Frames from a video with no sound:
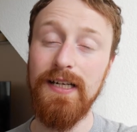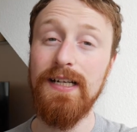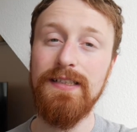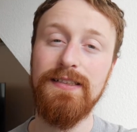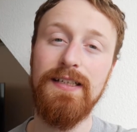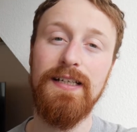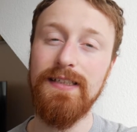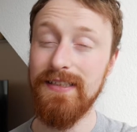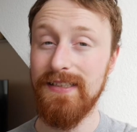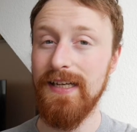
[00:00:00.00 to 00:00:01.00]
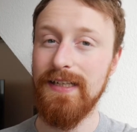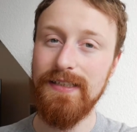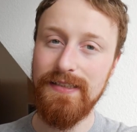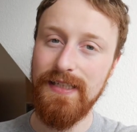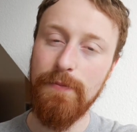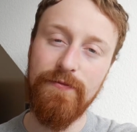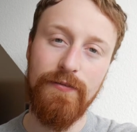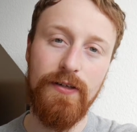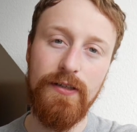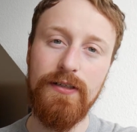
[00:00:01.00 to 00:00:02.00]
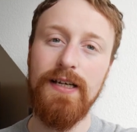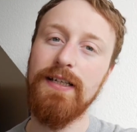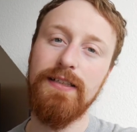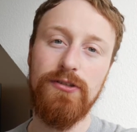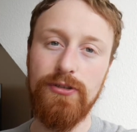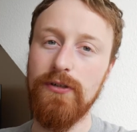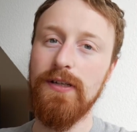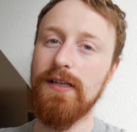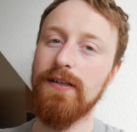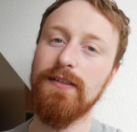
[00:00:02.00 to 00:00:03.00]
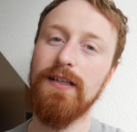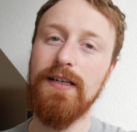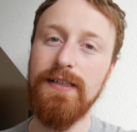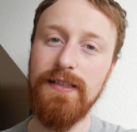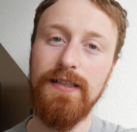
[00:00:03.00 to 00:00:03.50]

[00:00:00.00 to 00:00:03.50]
and I decided to take it a step further and then throw that online.